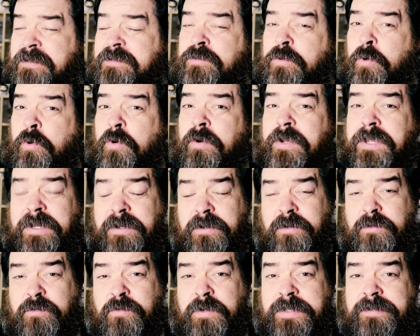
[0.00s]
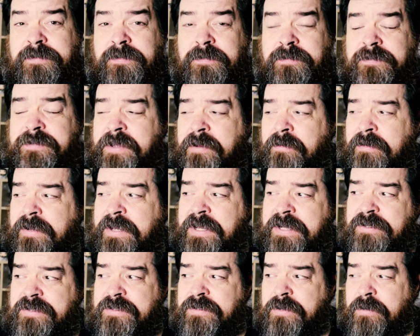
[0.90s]
score increases. Now,
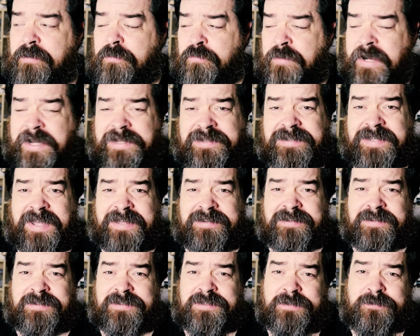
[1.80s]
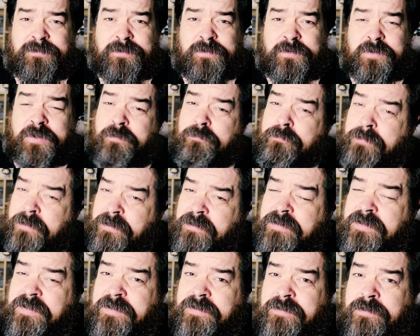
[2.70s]
each race has a different
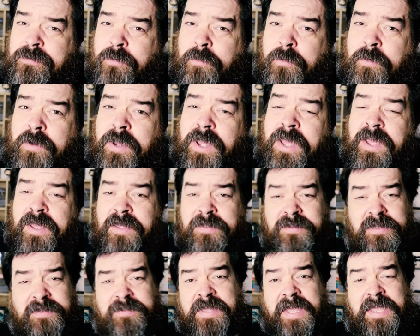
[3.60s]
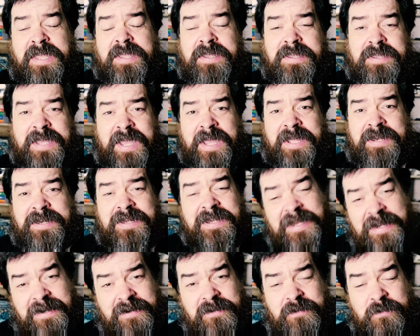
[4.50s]
ability score that they can
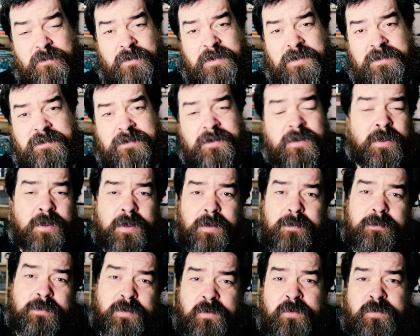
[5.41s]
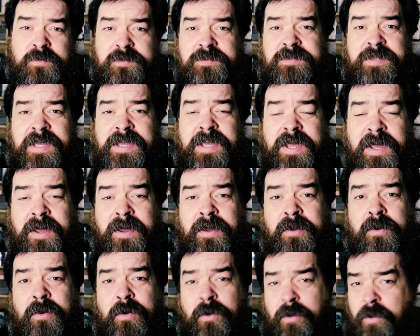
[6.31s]
increase because they
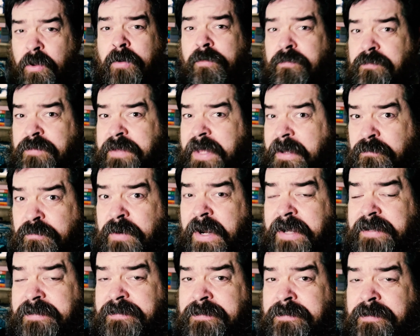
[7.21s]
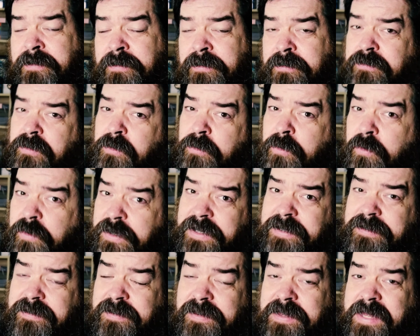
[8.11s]
are of that race. So look
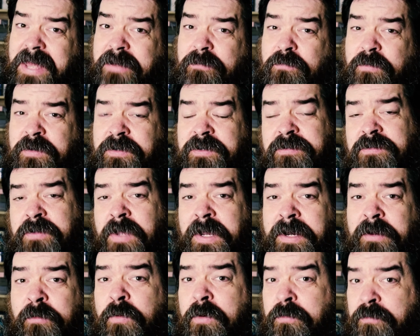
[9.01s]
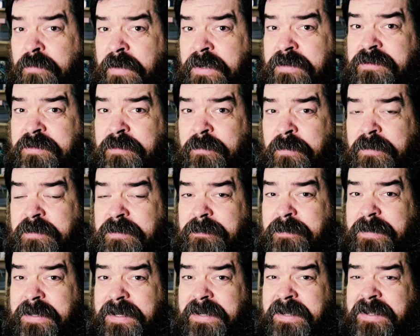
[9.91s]
into that when deciding what race you want to
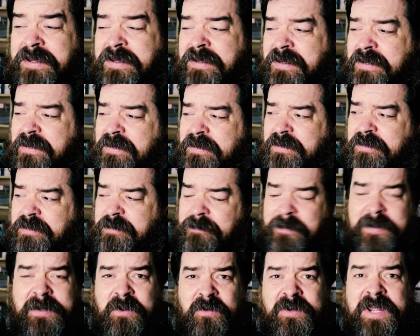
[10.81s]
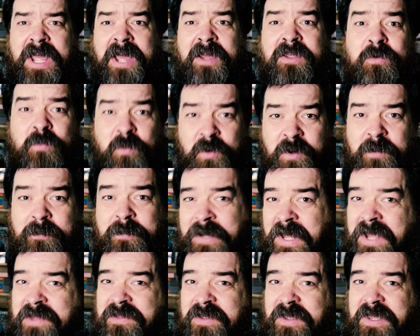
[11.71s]
be, depending on how you want to
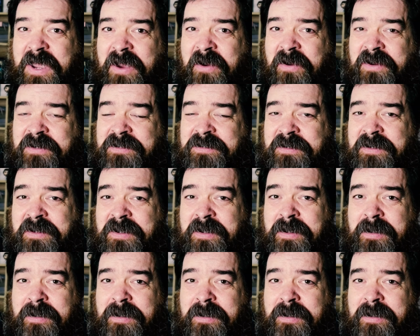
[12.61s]
play the character,